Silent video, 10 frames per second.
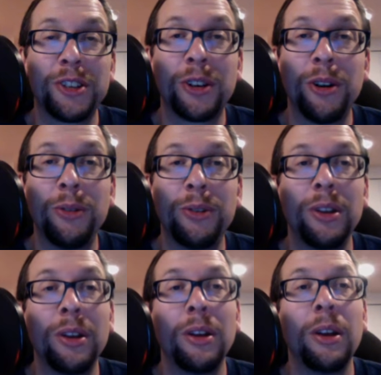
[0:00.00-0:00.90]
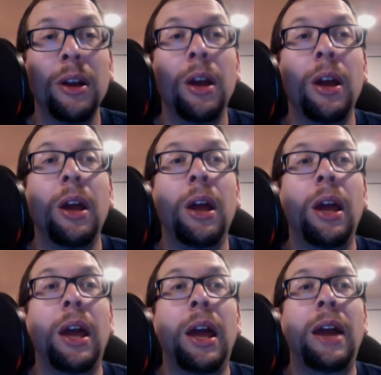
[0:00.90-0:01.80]
of the code,
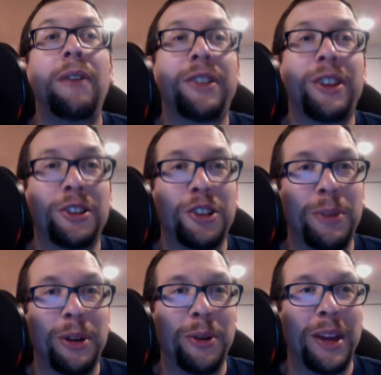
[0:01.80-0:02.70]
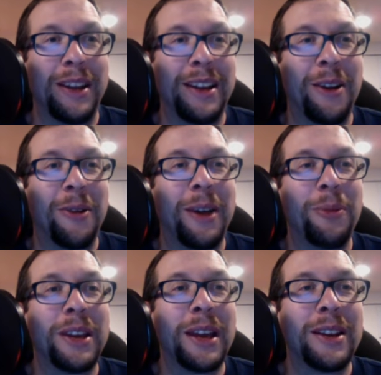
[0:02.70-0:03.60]
everything should be okay now, and
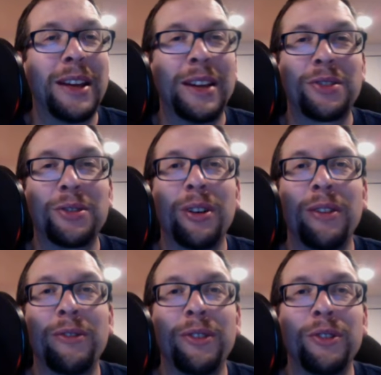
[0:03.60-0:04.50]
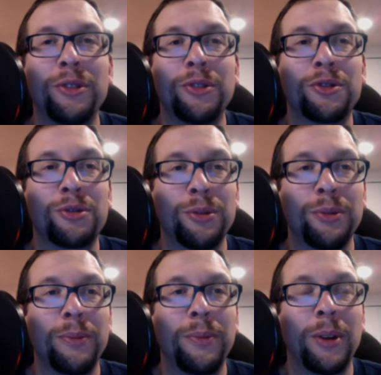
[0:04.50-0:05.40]
we get an answer of true.
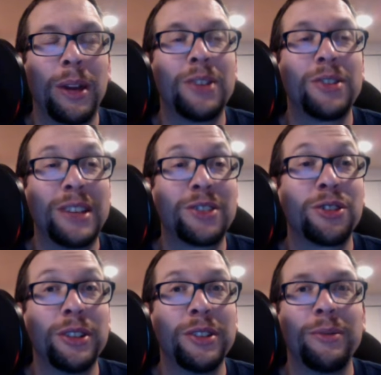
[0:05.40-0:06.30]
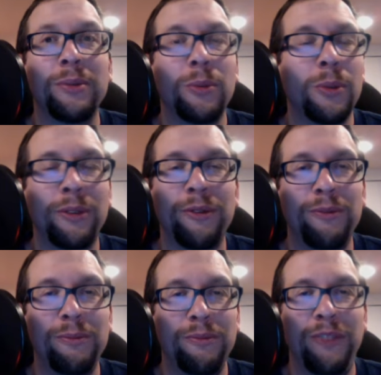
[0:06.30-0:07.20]
Okay, so that's good. We're
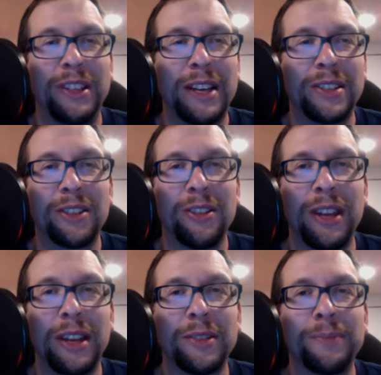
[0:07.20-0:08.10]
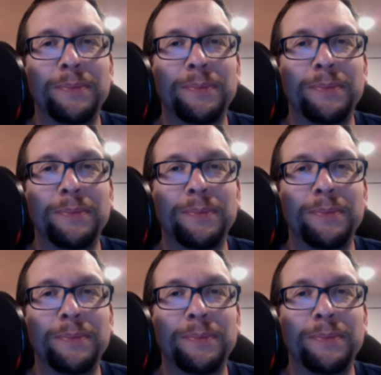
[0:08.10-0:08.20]
fantastic on that.